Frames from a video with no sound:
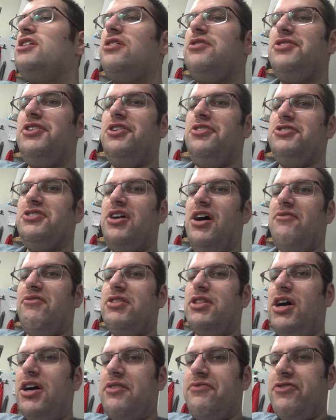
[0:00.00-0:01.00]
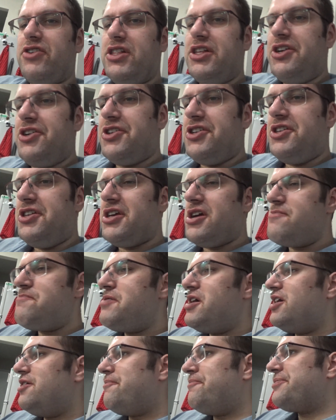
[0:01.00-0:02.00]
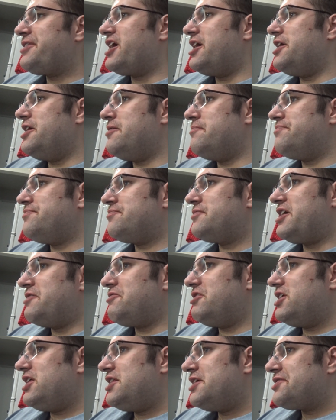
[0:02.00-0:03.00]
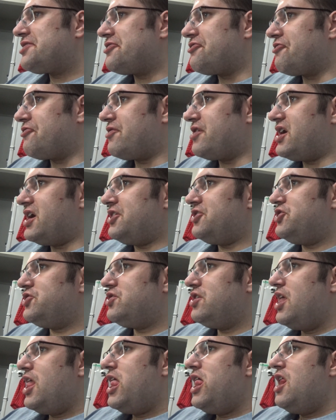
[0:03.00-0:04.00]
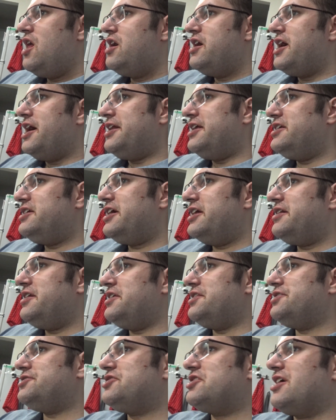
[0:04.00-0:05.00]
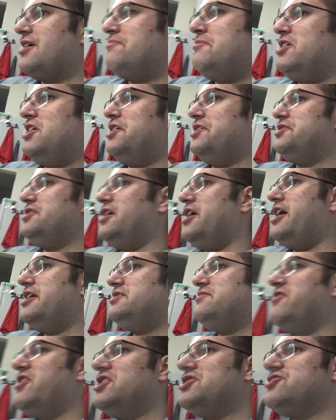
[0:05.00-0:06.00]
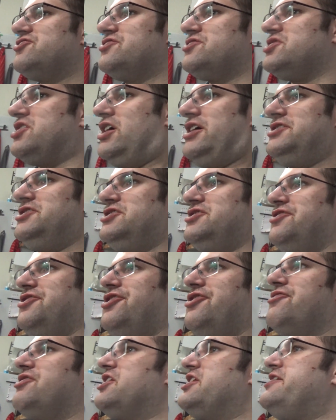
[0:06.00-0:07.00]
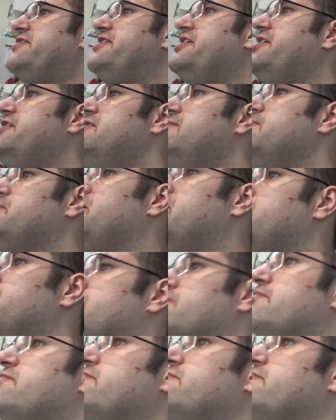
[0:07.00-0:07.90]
They also have a lot of really good dip. I really like the ranch. I didn't get any this time because I asked for extra sauce, so you don't really need it, but